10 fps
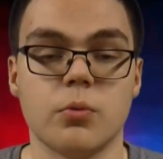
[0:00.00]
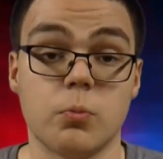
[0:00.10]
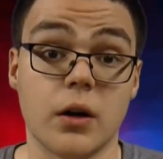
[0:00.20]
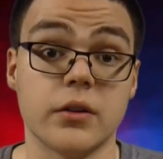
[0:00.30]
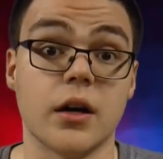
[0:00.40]

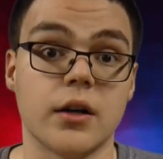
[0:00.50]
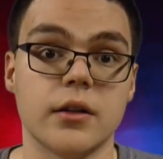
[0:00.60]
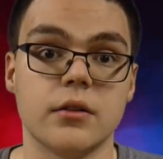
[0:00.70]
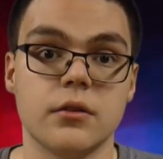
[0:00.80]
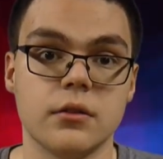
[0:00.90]
well done.
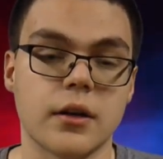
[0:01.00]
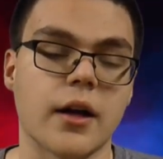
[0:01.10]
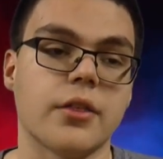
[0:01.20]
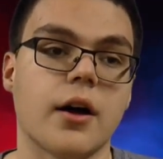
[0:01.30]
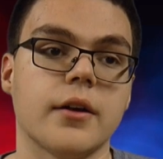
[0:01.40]

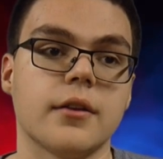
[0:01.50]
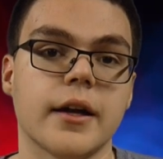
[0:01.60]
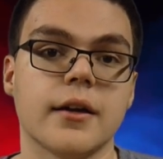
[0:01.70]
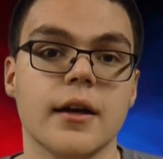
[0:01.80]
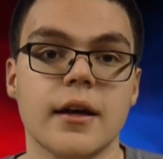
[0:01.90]
I thought
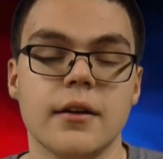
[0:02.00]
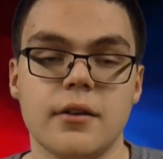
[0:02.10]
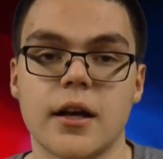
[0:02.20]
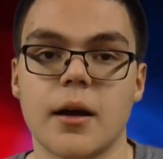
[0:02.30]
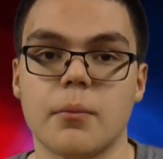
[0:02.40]

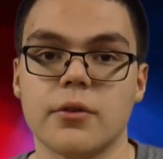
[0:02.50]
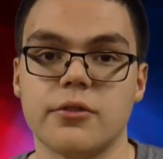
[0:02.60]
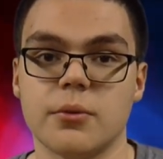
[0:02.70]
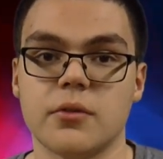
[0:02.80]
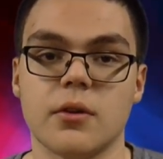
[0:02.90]
Dean Ambrose
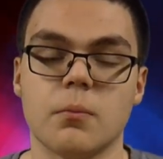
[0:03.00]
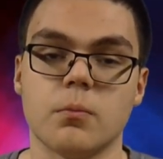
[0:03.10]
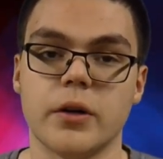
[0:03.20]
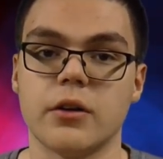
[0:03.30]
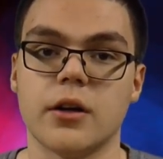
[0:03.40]
doing some
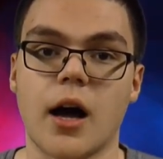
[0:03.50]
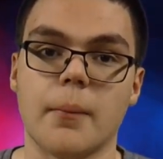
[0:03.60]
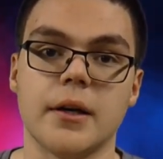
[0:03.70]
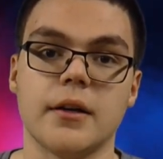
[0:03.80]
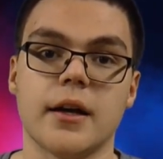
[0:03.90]
weird
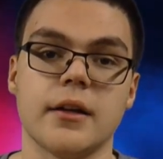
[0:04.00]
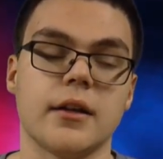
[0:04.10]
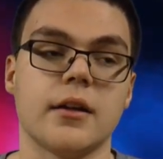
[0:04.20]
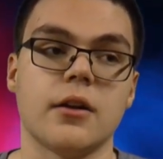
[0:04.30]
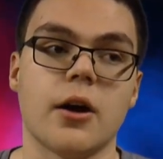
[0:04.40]
comedy that he
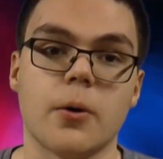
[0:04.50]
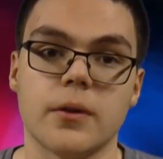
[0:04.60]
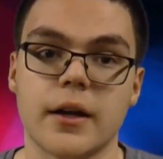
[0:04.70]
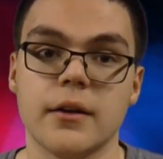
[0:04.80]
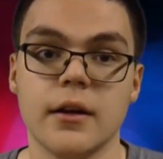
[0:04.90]
didn't know
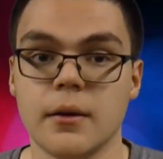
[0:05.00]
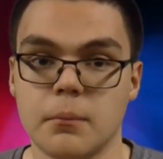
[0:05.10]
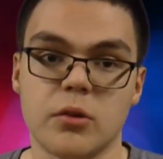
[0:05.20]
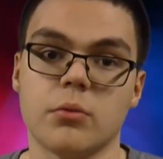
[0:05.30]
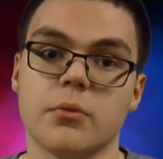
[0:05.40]
that
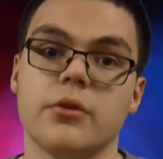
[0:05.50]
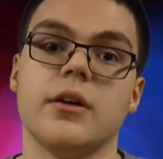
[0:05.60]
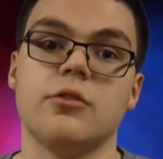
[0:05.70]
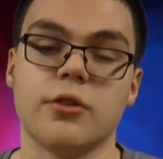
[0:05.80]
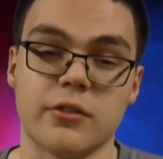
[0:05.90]
Miz and
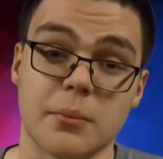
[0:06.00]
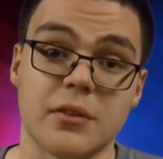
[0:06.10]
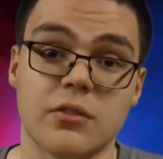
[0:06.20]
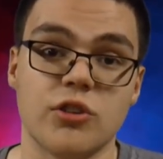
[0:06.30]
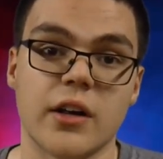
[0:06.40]
Maurice dressed up
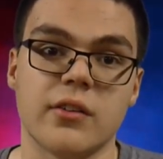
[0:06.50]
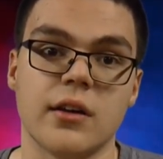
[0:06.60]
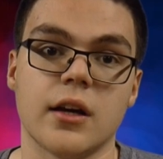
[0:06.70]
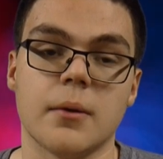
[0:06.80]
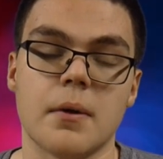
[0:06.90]
as John
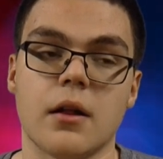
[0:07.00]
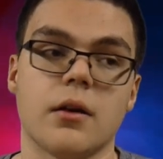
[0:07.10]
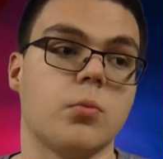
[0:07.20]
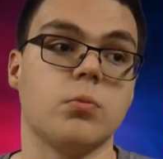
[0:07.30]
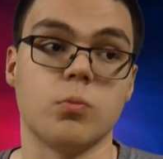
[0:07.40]
Cena and Nikki
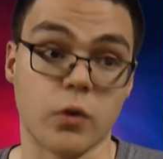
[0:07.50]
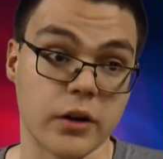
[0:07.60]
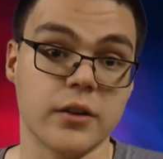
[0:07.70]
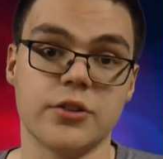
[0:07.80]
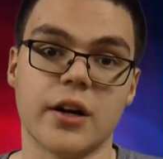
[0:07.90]
Bella
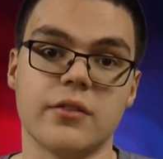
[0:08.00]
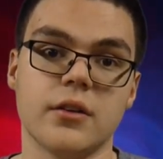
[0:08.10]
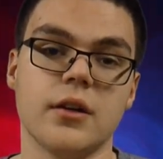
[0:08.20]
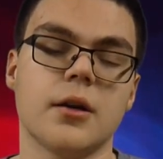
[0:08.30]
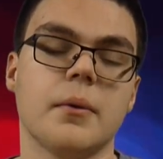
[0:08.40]
weren't John
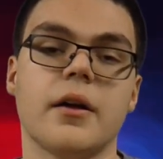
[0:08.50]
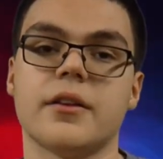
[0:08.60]
Cena and Nikki Bella.